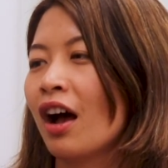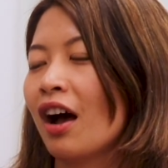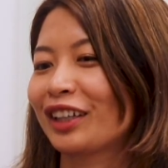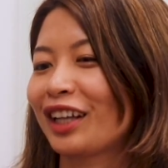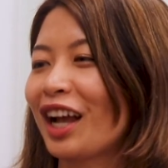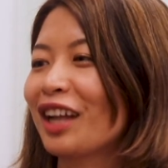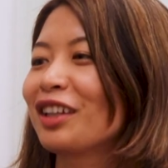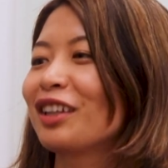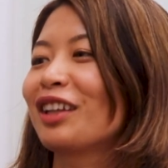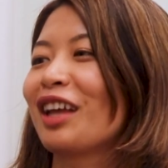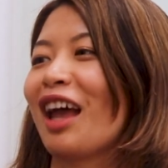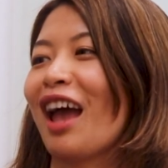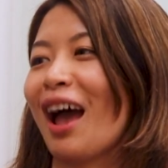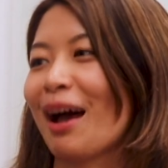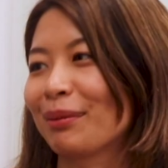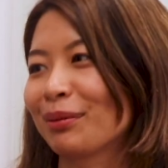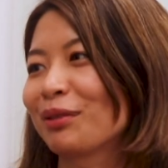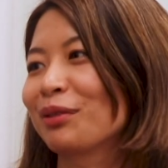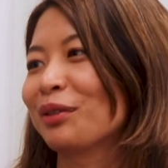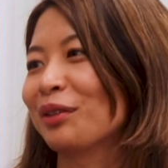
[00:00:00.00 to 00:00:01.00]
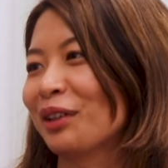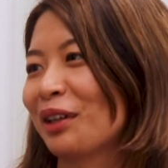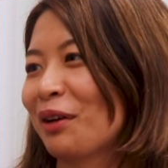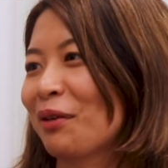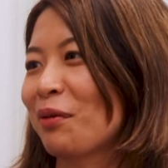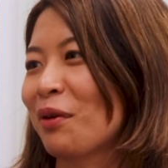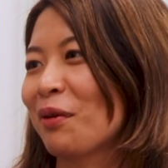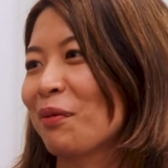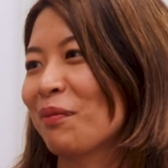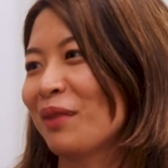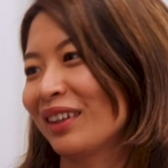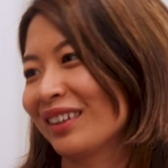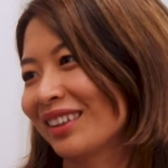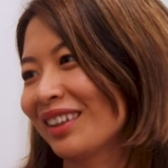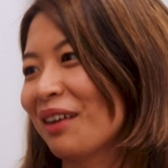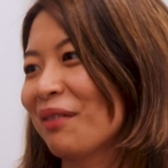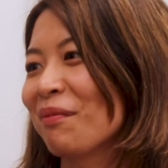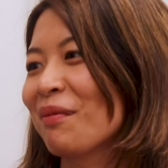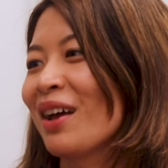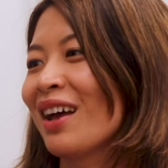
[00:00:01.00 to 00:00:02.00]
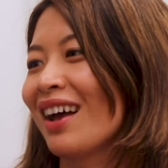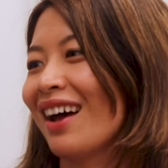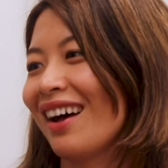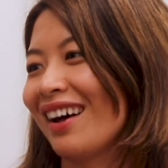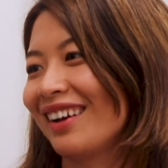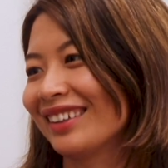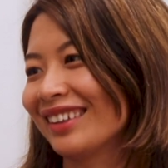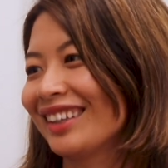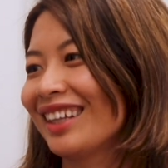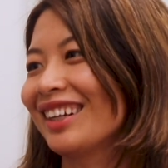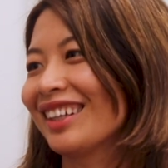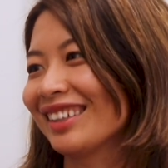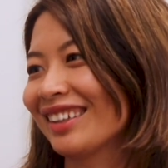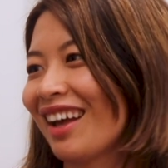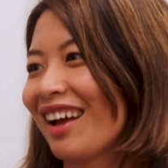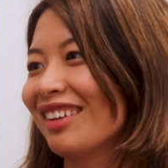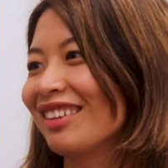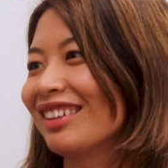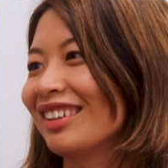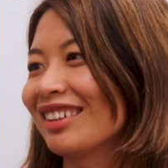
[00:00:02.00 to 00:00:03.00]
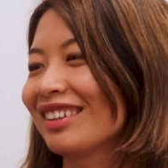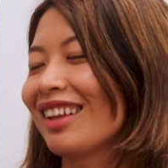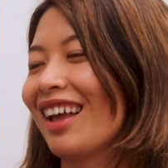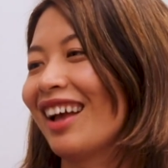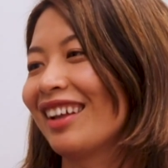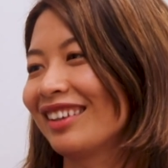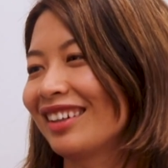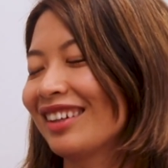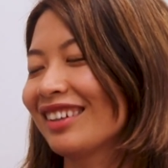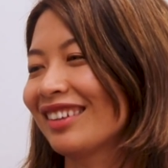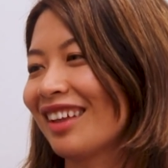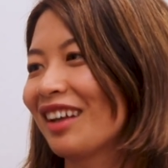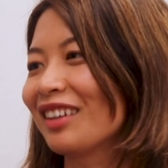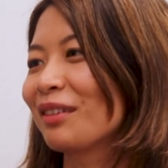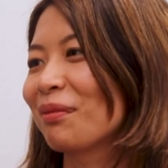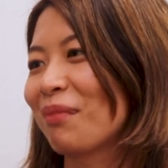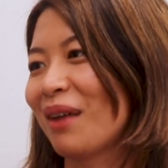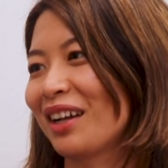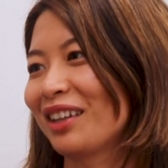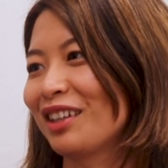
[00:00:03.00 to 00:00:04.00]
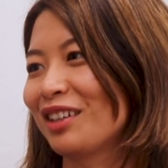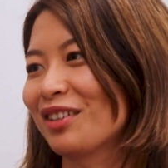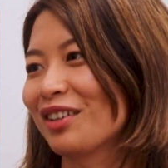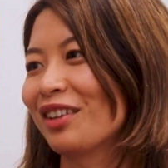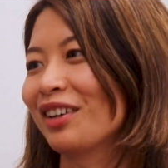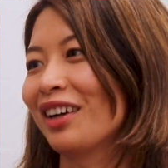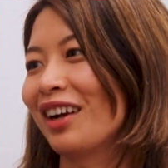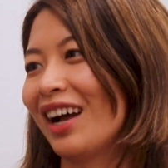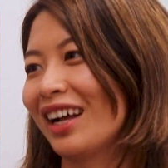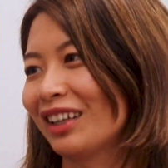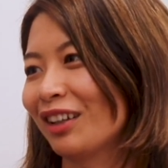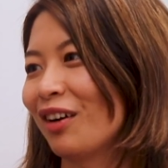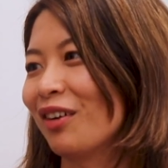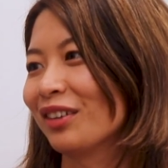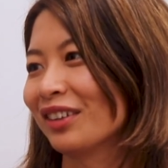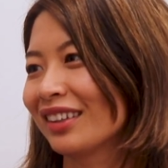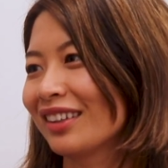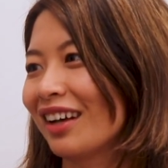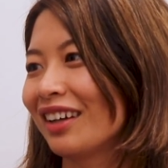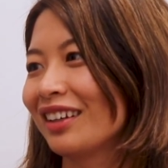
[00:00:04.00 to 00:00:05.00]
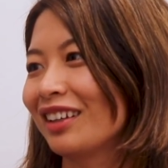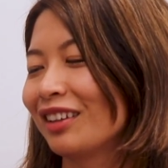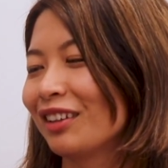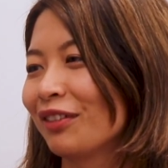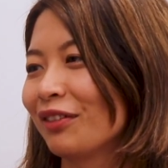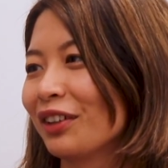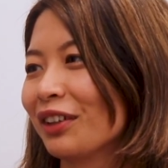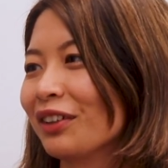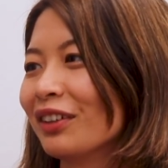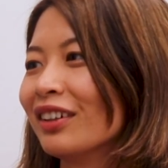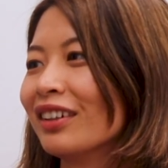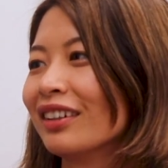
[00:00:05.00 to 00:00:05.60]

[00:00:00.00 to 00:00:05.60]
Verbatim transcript: The candidate absolutely will meet some data scientists and data science manager at the on-site interview.